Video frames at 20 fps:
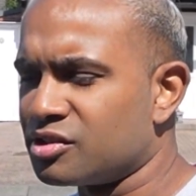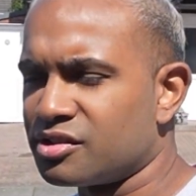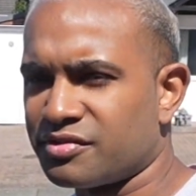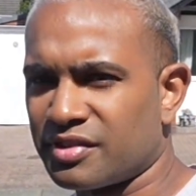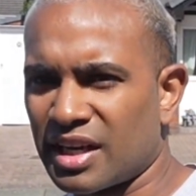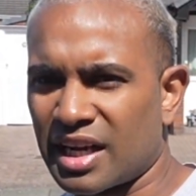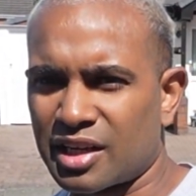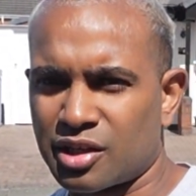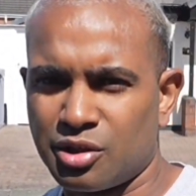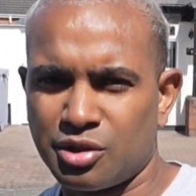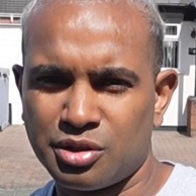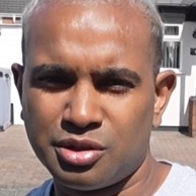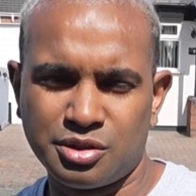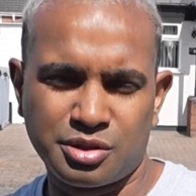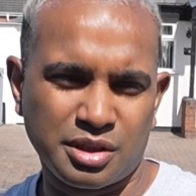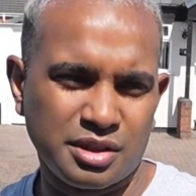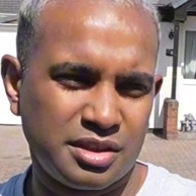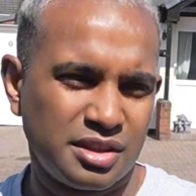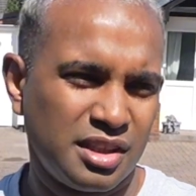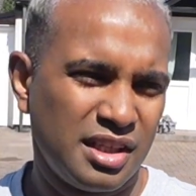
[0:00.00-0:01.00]
for like
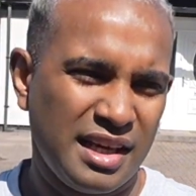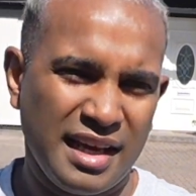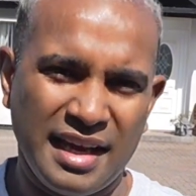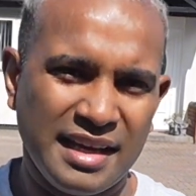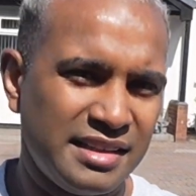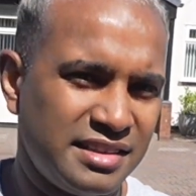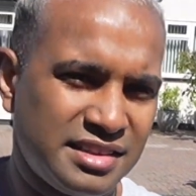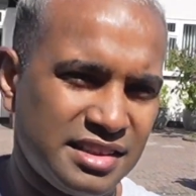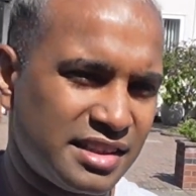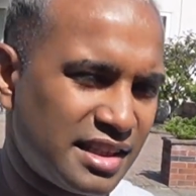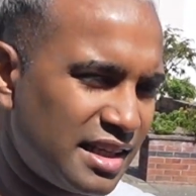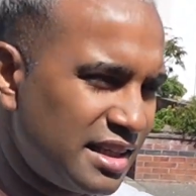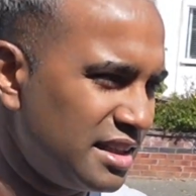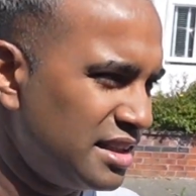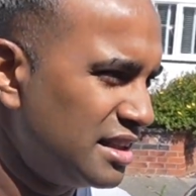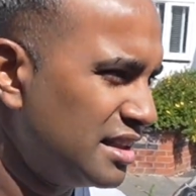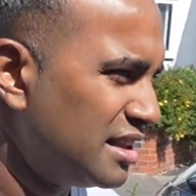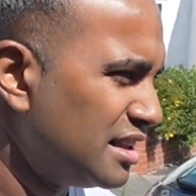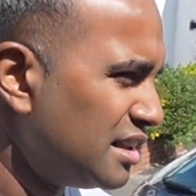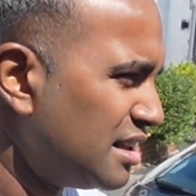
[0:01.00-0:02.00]
180k.
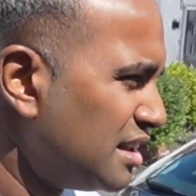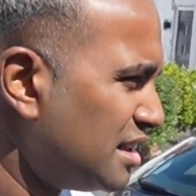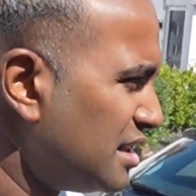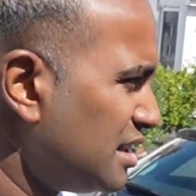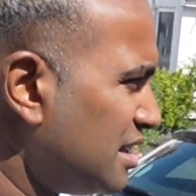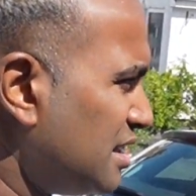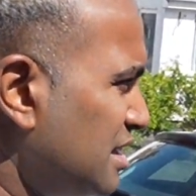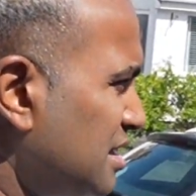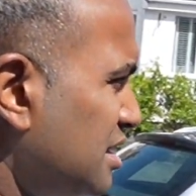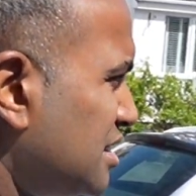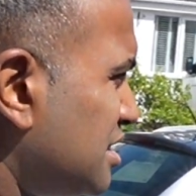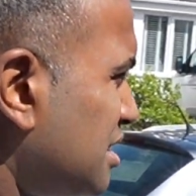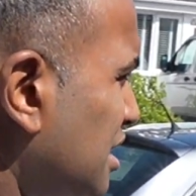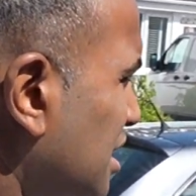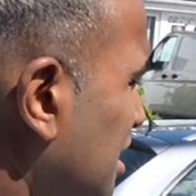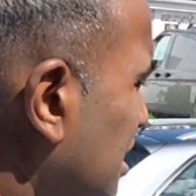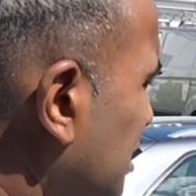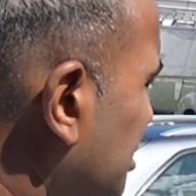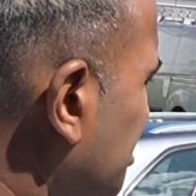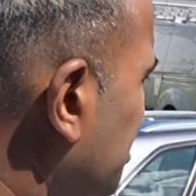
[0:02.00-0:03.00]
So,